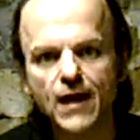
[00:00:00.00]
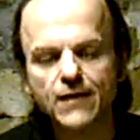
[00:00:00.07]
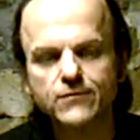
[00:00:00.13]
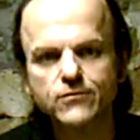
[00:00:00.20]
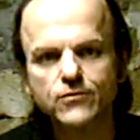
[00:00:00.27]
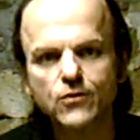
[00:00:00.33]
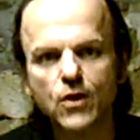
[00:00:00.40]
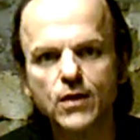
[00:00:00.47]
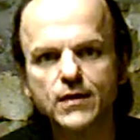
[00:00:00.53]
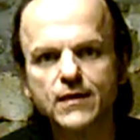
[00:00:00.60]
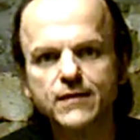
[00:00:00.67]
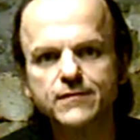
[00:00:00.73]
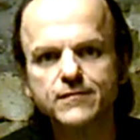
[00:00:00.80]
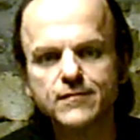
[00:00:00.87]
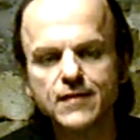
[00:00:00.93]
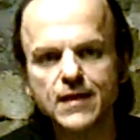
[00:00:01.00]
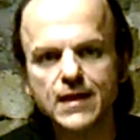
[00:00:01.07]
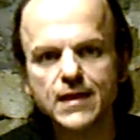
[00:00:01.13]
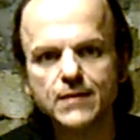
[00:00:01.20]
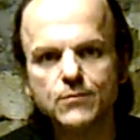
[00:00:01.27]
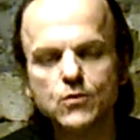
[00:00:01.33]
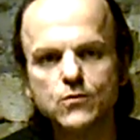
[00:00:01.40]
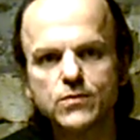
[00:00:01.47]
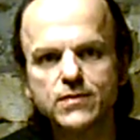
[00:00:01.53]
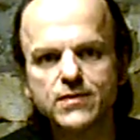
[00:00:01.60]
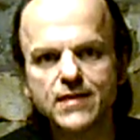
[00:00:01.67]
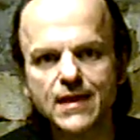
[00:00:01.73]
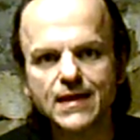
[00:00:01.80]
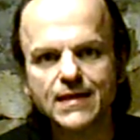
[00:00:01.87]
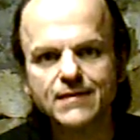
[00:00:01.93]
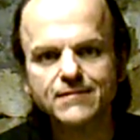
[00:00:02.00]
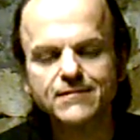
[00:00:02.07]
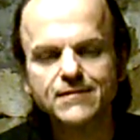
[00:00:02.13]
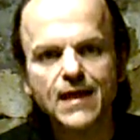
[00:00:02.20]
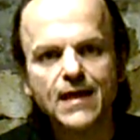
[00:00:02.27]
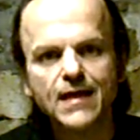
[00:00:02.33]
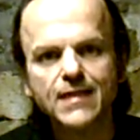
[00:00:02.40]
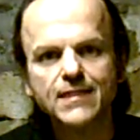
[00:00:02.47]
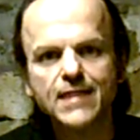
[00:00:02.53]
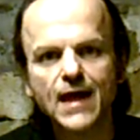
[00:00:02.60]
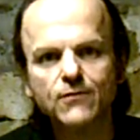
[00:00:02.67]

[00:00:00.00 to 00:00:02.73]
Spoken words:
advisor on his team who thinks